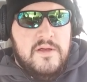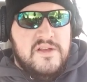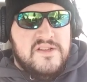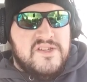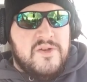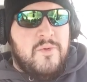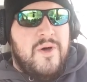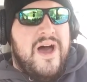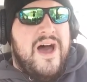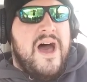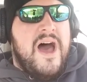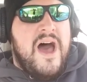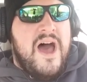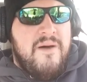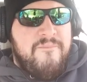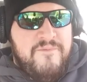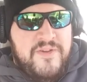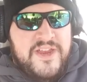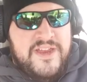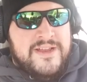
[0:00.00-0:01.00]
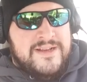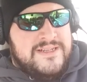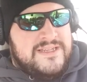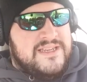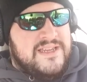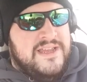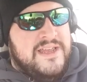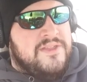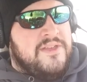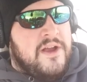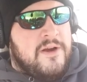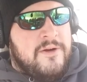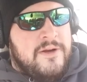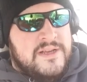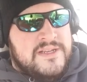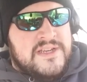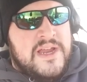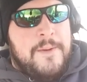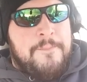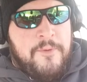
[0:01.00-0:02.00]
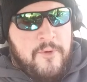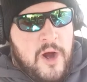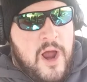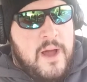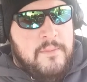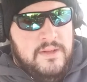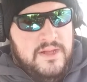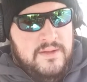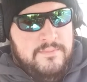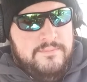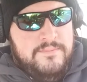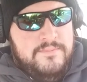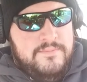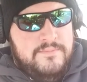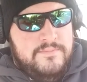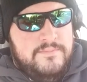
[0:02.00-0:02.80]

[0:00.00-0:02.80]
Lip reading: So obviously there is a problem.